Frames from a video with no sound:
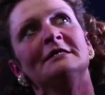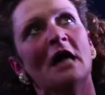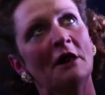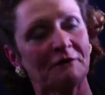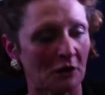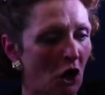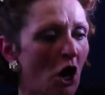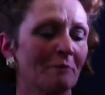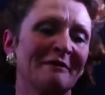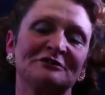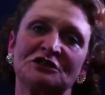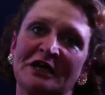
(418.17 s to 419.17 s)
Not the
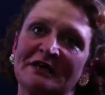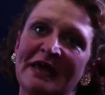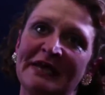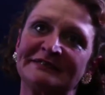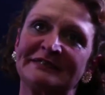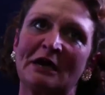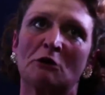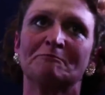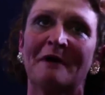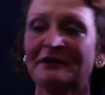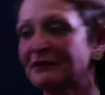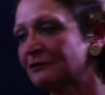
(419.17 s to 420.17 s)
garbage that lays there,
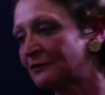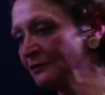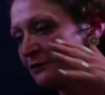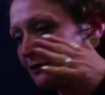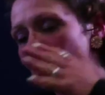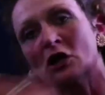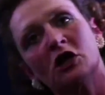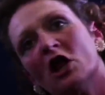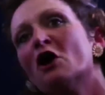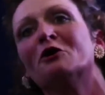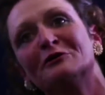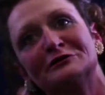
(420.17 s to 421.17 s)
but the
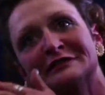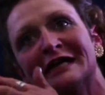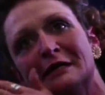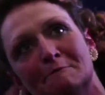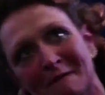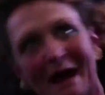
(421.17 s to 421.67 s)
clothes in the